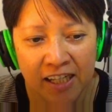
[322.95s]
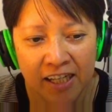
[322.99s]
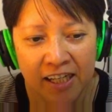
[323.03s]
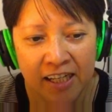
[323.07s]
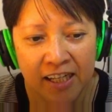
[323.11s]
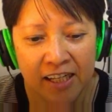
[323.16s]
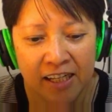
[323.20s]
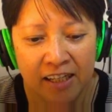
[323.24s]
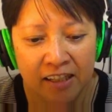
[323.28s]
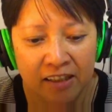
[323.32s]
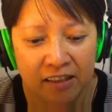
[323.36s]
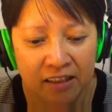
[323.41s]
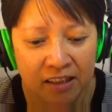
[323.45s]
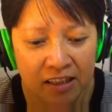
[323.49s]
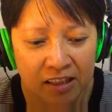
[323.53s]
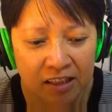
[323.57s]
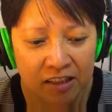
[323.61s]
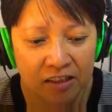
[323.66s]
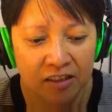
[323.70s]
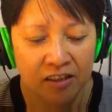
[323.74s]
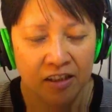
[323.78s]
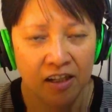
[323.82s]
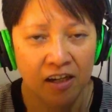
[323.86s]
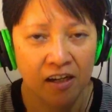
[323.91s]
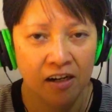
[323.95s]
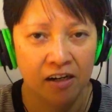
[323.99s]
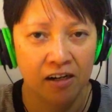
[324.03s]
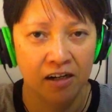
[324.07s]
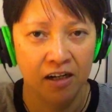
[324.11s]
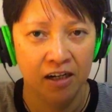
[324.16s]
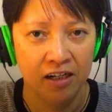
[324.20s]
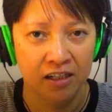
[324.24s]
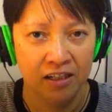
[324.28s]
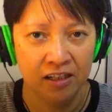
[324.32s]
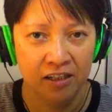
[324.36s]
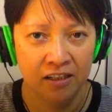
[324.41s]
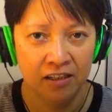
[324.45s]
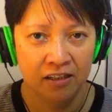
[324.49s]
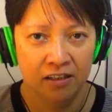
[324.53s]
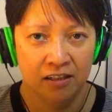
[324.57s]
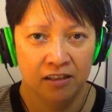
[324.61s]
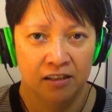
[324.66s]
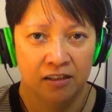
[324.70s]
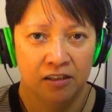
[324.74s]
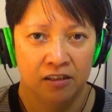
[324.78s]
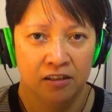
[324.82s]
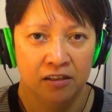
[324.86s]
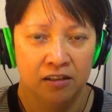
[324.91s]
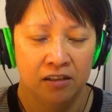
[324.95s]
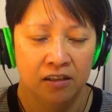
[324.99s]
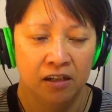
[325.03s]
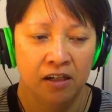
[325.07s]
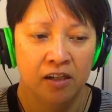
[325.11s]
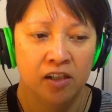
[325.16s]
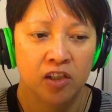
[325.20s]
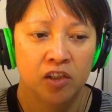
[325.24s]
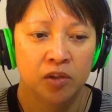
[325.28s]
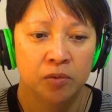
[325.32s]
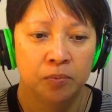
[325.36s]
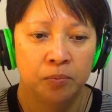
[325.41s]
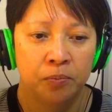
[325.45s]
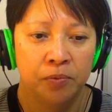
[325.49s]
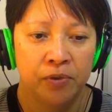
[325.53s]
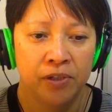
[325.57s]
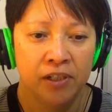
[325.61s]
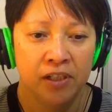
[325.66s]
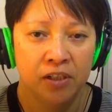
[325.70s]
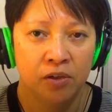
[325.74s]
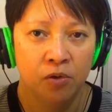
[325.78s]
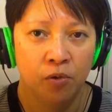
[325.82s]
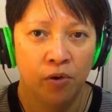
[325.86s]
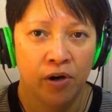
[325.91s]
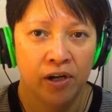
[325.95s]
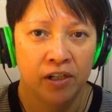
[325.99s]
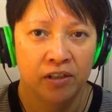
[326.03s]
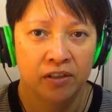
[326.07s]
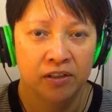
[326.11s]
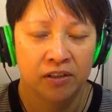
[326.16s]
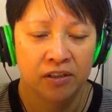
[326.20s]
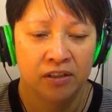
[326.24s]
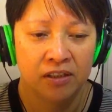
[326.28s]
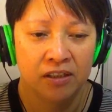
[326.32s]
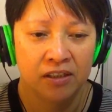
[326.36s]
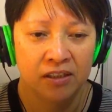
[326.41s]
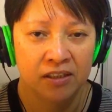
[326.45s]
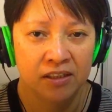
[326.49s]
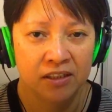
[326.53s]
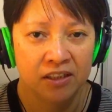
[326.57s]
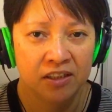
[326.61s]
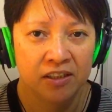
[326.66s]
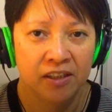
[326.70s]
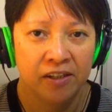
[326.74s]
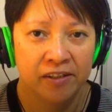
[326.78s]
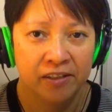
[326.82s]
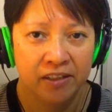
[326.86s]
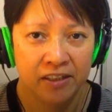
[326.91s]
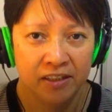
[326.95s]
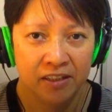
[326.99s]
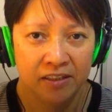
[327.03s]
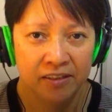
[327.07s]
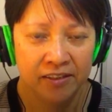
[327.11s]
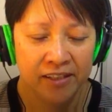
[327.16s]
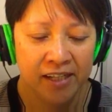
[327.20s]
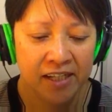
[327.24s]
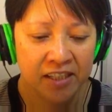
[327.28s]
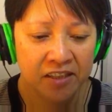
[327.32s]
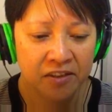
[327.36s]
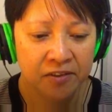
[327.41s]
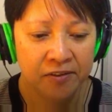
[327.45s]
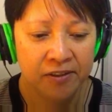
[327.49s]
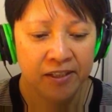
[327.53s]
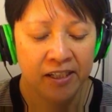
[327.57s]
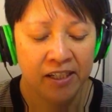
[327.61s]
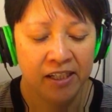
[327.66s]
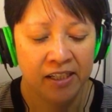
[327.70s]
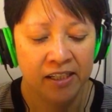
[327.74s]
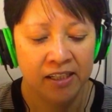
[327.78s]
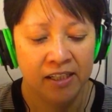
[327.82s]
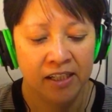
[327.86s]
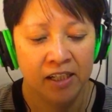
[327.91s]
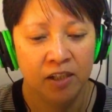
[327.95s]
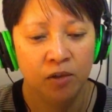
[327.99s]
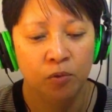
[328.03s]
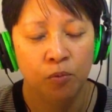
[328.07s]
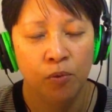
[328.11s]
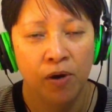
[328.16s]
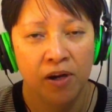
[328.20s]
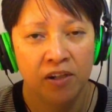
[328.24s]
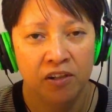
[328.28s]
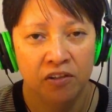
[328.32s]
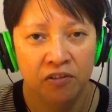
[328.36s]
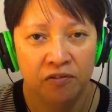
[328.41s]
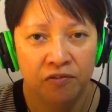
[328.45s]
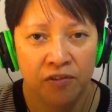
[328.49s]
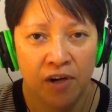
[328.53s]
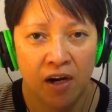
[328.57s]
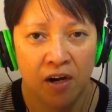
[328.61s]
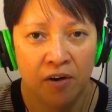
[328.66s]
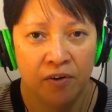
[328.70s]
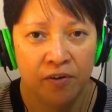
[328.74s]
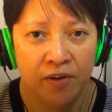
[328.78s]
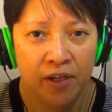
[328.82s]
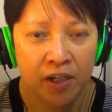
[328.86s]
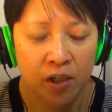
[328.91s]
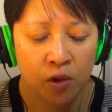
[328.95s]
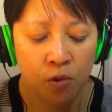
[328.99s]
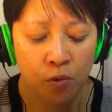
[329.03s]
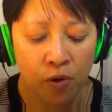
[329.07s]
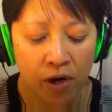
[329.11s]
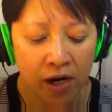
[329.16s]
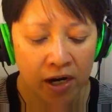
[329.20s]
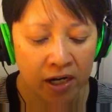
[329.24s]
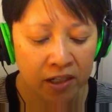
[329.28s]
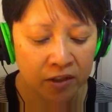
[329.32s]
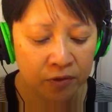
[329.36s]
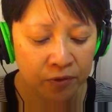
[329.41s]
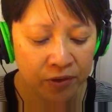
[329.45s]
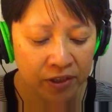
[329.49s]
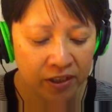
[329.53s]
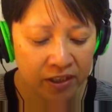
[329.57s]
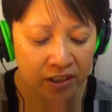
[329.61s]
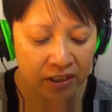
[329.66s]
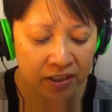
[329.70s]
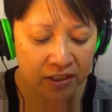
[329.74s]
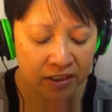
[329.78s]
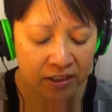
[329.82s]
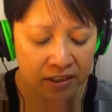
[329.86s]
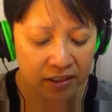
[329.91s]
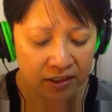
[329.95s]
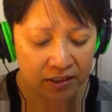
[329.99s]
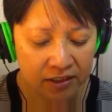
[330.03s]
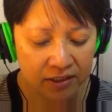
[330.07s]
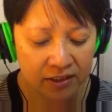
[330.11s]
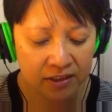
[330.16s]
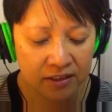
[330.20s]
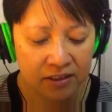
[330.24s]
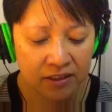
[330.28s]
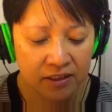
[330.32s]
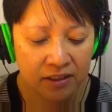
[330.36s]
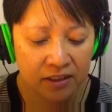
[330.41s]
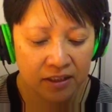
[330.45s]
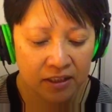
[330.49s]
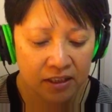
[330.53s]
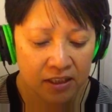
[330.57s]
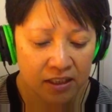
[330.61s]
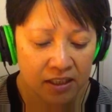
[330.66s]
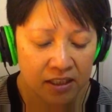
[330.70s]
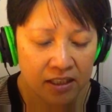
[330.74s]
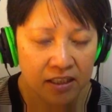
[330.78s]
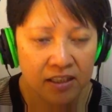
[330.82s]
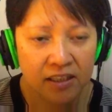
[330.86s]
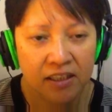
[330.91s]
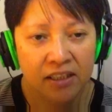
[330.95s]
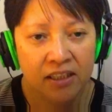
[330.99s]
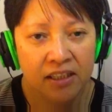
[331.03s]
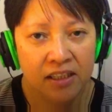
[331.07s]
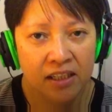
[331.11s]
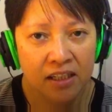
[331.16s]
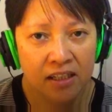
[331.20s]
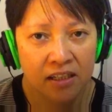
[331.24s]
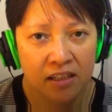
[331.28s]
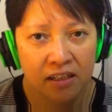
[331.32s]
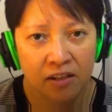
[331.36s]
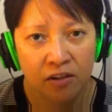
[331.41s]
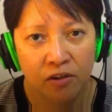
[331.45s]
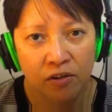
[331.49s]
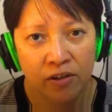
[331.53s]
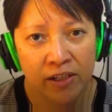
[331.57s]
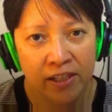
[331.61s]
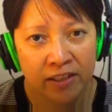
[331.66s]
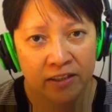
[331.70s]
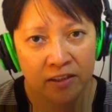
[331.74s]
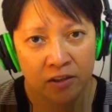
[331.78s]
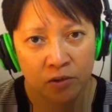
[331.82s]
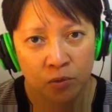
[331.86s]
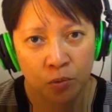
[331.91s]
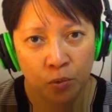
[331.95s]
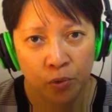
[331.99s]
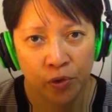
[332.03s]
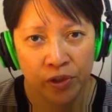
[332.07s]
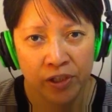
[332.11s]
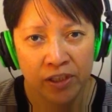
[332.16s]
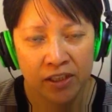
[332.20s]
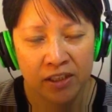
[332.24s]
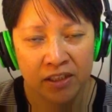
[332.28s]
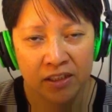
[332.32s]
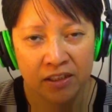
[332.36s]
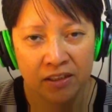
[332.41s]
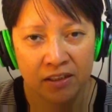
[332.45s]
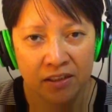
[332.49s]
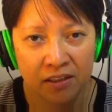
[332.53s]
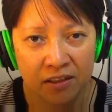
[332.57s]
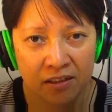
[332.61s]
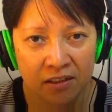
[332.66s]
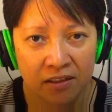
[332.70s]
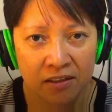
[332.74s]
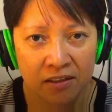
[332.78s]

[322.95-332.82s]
and our, our spring quarter started yesterday, and one of our required reading is the collected works